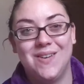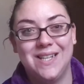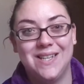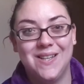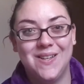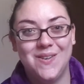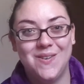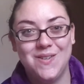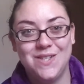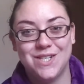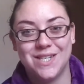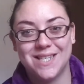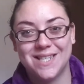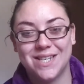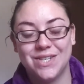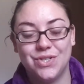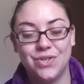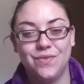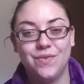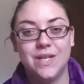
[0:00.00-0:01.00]
Hello,
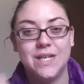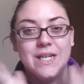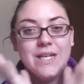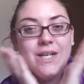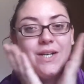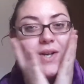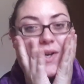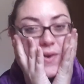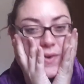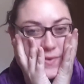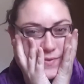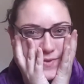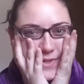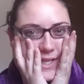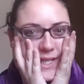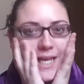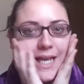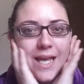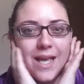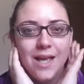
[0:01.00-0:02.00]
Jessica Jover here.
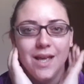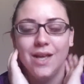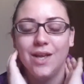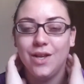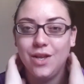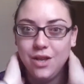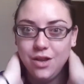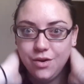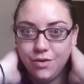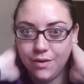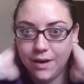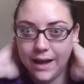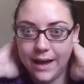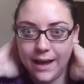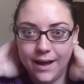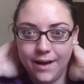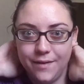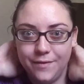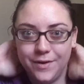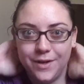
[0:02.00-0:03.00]
Hopefully you
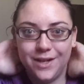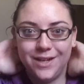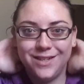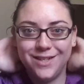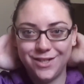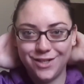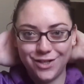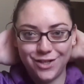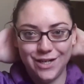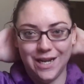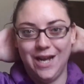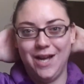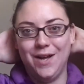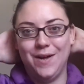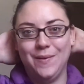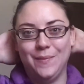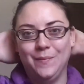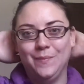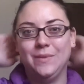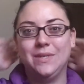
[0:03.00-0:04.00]
have
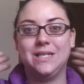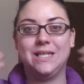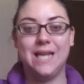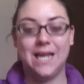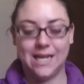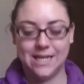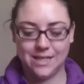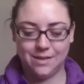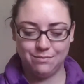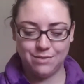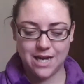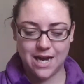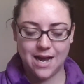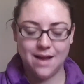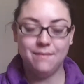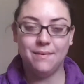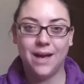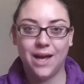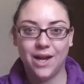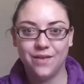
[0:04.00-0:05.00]
taken some
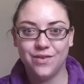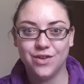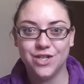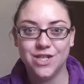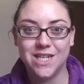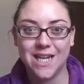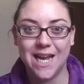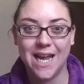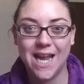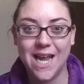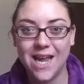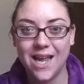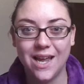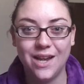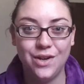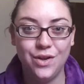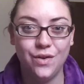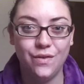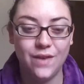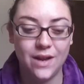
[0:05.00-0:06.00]
time out of your day
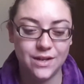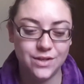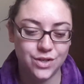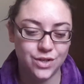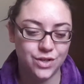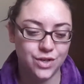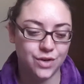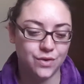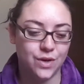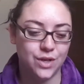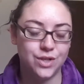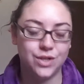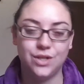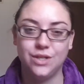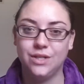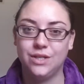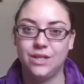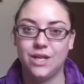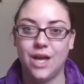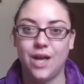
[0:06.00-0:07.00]
and you've answered your
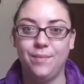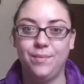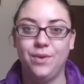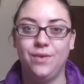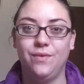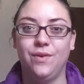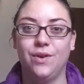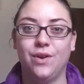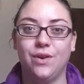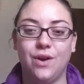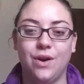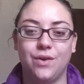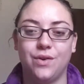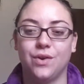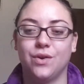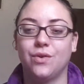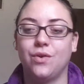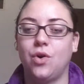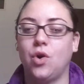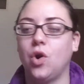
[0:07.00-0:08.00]
questions to help you figure out
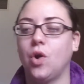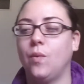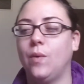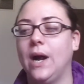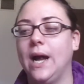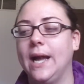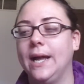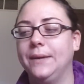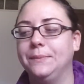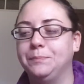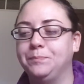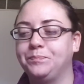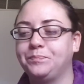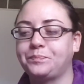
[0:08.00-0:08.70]
your core why.